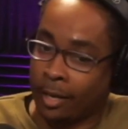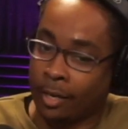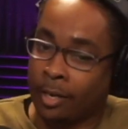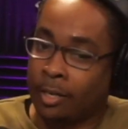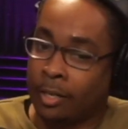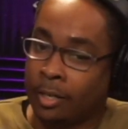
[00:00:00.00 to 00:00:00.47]

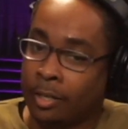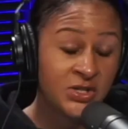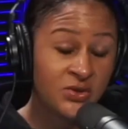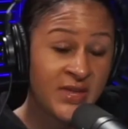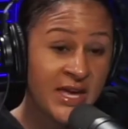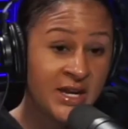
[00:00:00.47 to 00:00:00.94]
Right. And
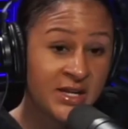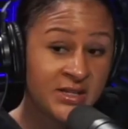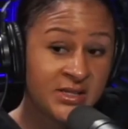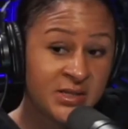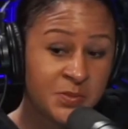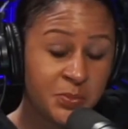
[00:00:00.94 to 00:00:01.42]
so that
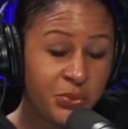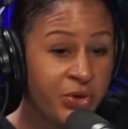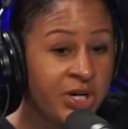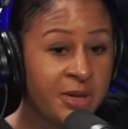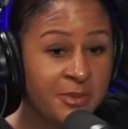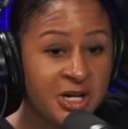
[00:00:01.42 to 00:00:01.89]
is
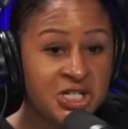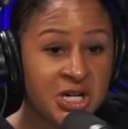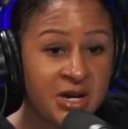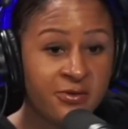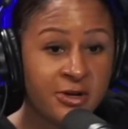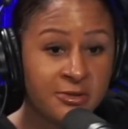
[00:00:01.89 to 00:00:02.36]
pretty much
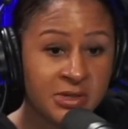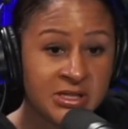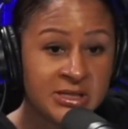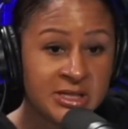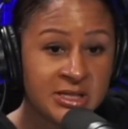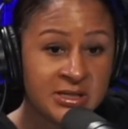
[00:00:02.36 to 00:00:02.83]
every
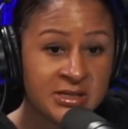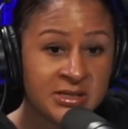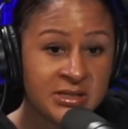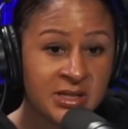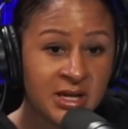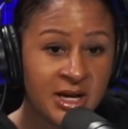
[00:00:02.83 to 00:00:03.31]

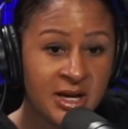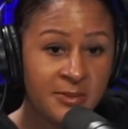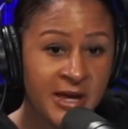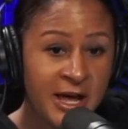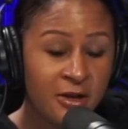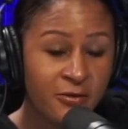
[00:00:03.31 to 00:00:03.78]
business.
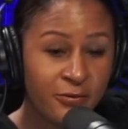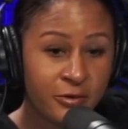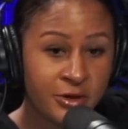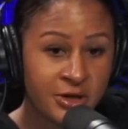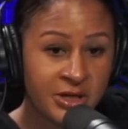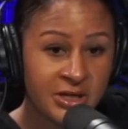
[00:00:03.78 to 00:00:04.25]

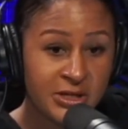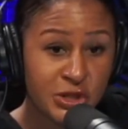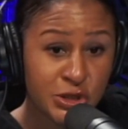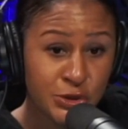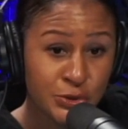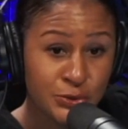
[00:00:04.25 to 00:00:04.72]
California is
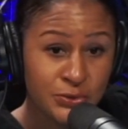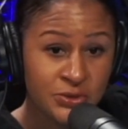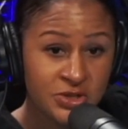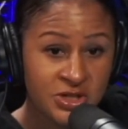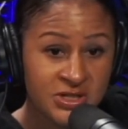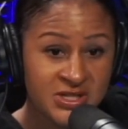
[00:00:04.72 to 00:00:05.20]

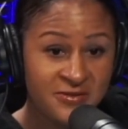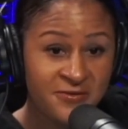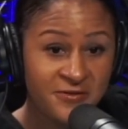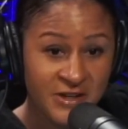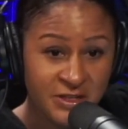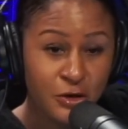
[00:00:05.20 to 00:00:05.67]
huge. It's the
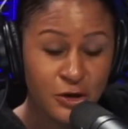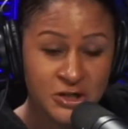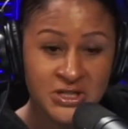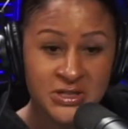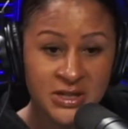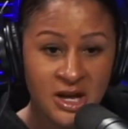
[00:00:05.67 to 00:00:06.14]
fifth
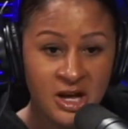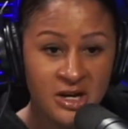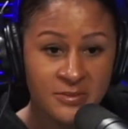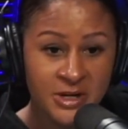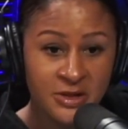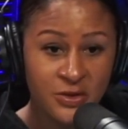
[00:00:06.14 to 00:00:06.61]
largest
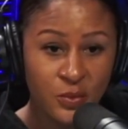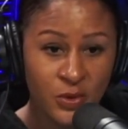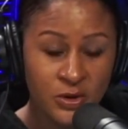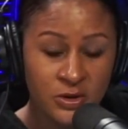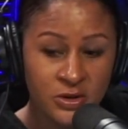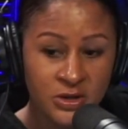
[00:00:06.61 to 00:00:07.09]
economy in the
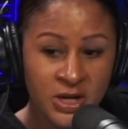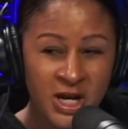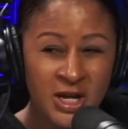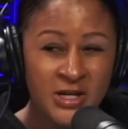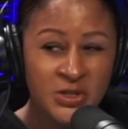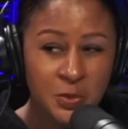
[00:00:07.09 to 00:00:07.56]
world.
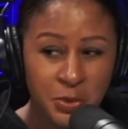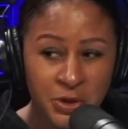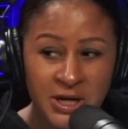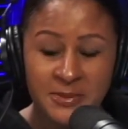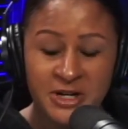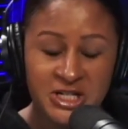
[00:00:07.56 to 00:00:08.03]
So
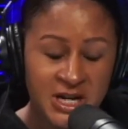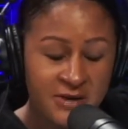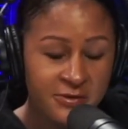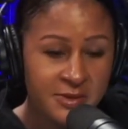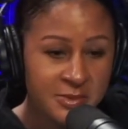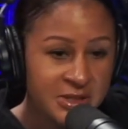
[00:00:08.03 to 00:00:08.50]
pretty much
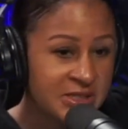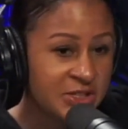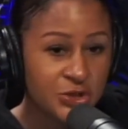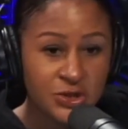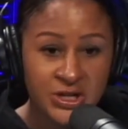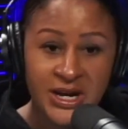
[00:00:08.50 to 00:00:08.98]
every
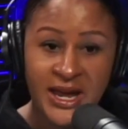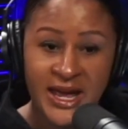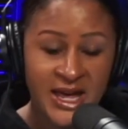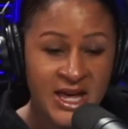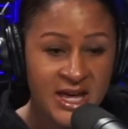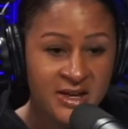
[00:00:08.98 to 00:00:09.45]
business, you're going to
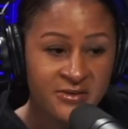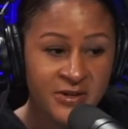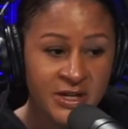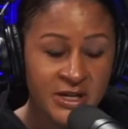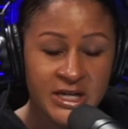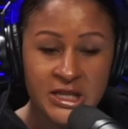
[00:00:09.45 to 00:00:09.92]
have
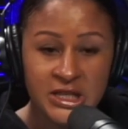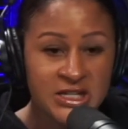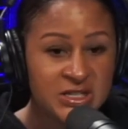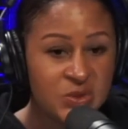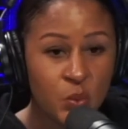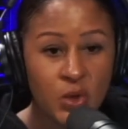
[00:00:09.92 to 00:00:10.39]
at
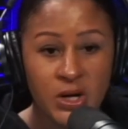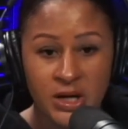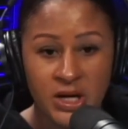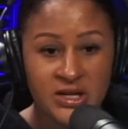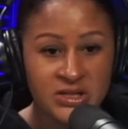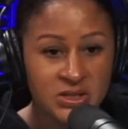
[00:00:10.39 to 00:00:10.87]
least one
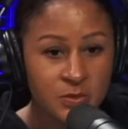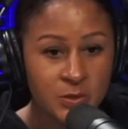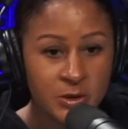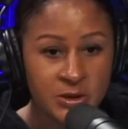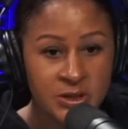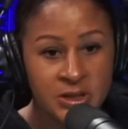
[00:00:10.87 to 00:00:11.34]

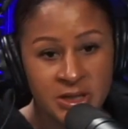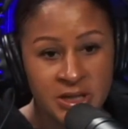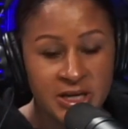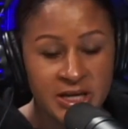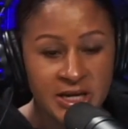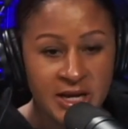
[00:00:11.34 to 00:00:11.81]
customer
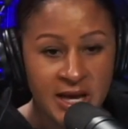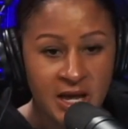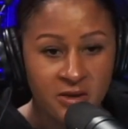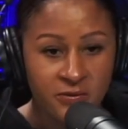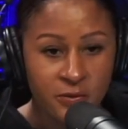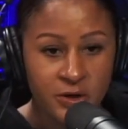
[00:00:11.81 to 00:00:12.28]
in
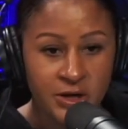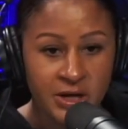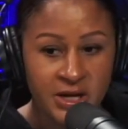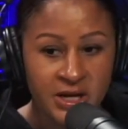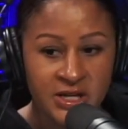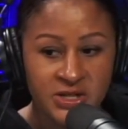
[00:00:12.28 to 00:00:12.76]

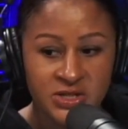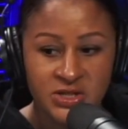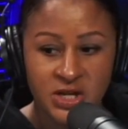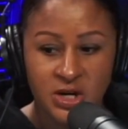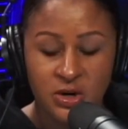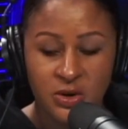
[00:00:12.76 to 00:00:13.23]
California. And
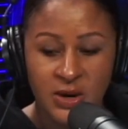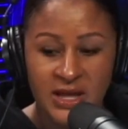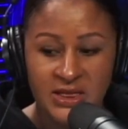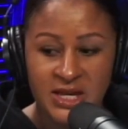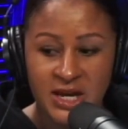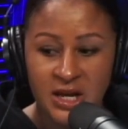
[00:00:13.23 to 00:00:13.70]
so I
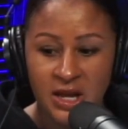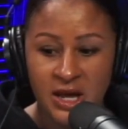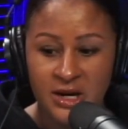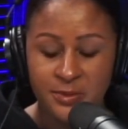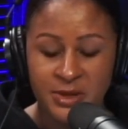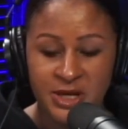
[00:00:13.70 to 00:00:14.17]
think a
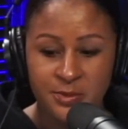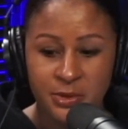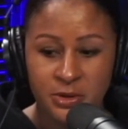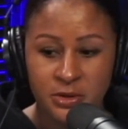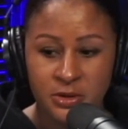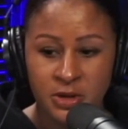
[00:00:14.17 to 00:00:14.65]
lot of
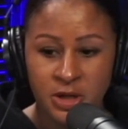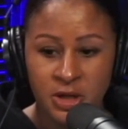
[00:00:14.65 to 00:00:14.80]
people